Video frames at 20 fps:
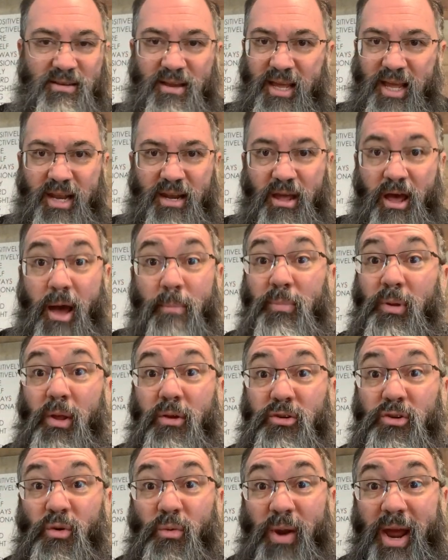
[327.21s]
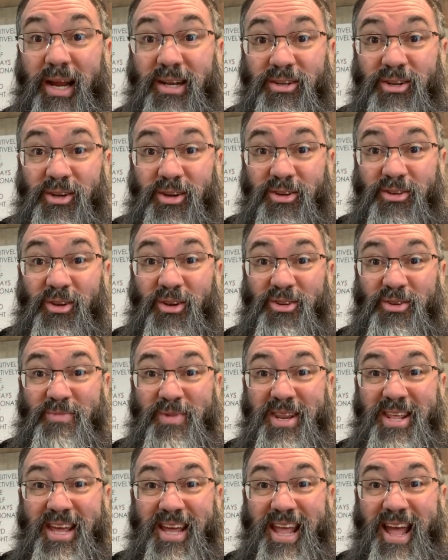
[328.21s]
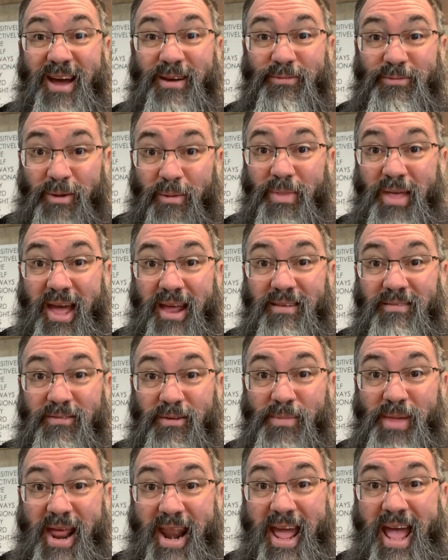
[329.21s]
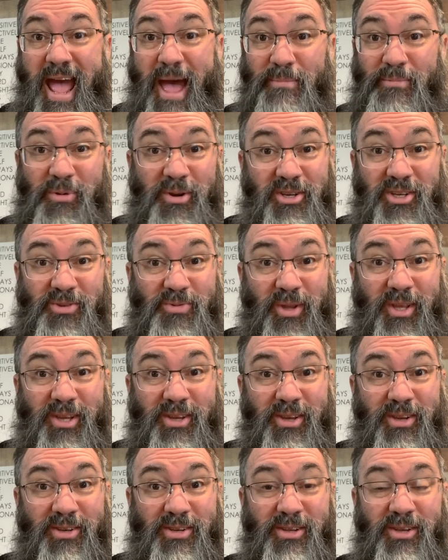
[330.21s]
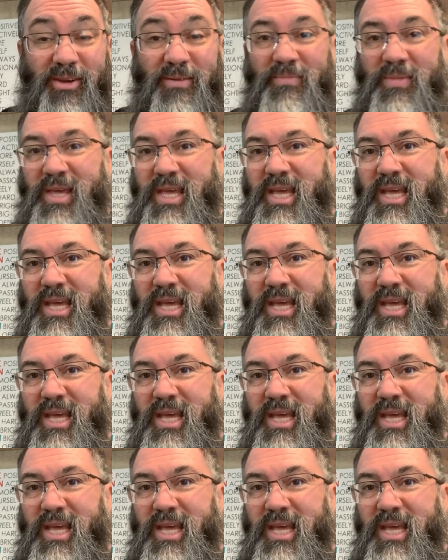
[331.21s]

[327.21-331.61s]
and upload direct to your social media account from that app, which is really good too.